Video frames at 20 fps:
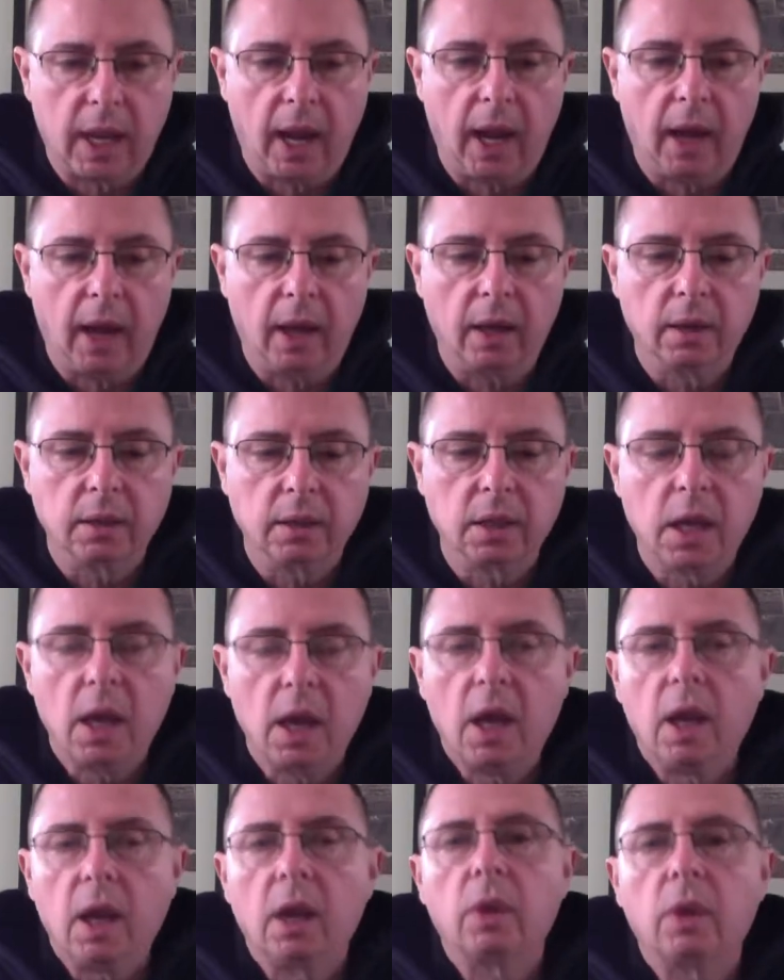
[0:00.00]
And
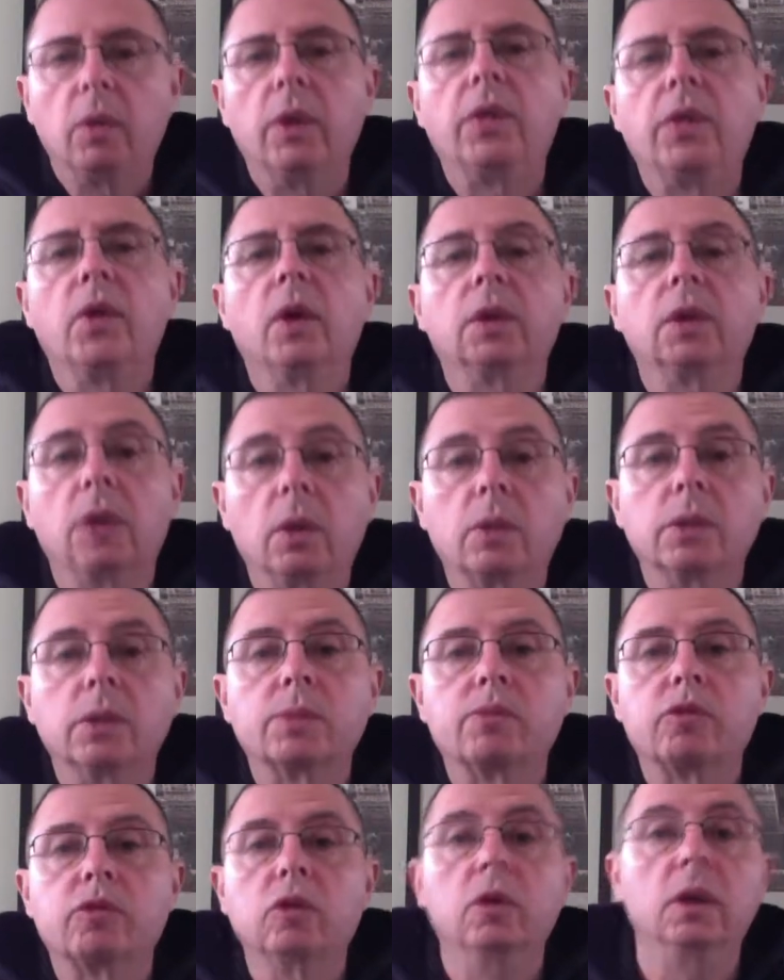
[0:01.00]
we thought that it was
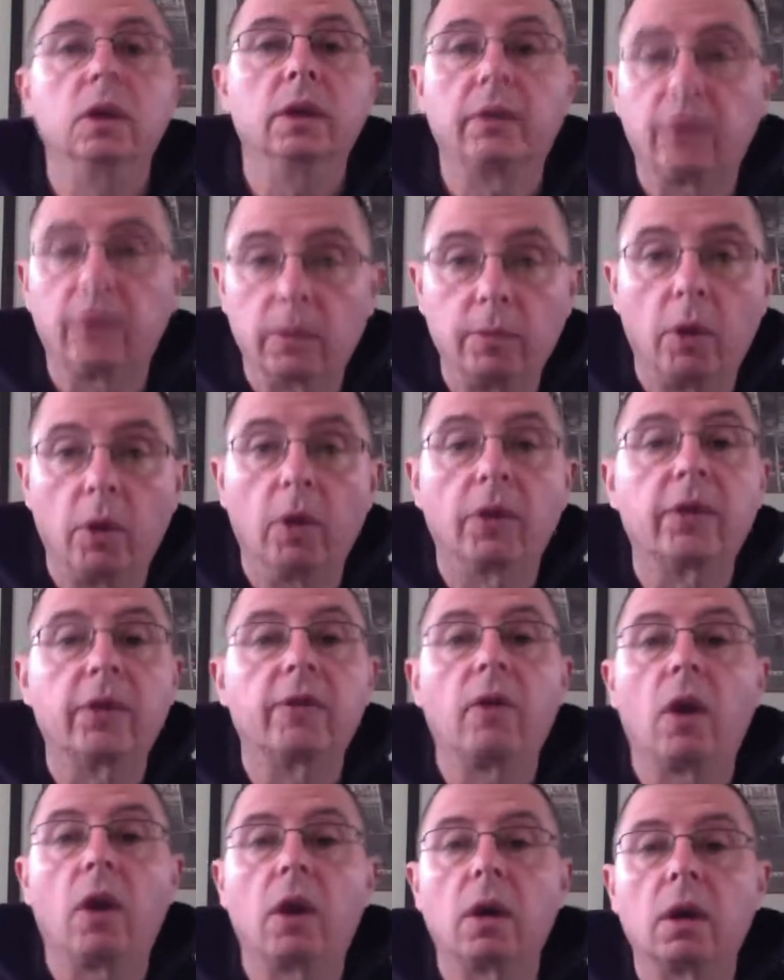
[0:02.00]
prudent for both of
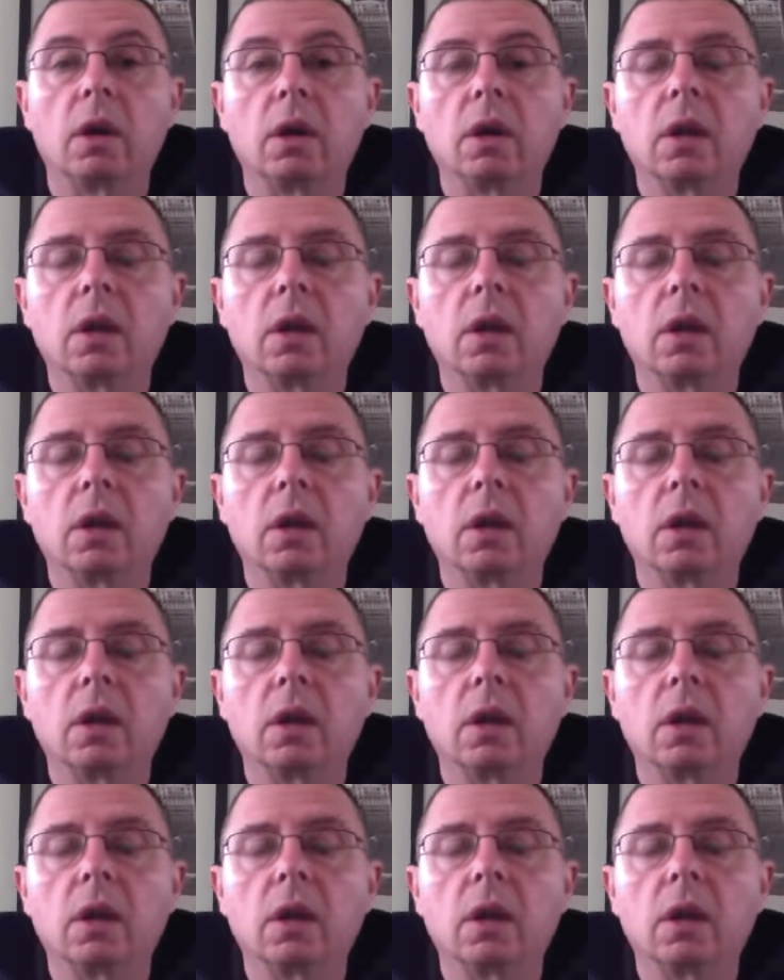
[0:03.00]
our